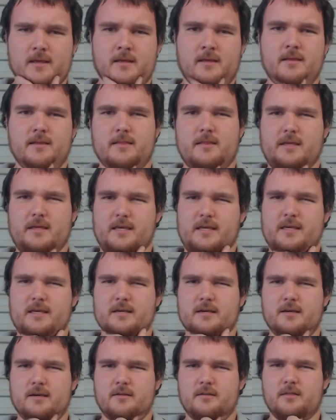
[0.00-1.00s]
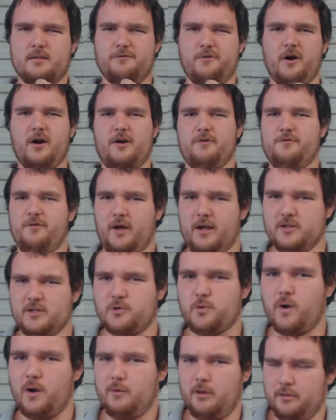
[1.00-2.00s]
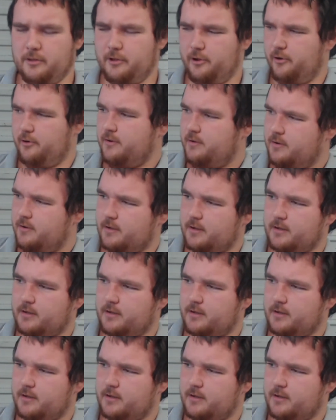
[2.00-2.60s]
The Firefly is quite well known.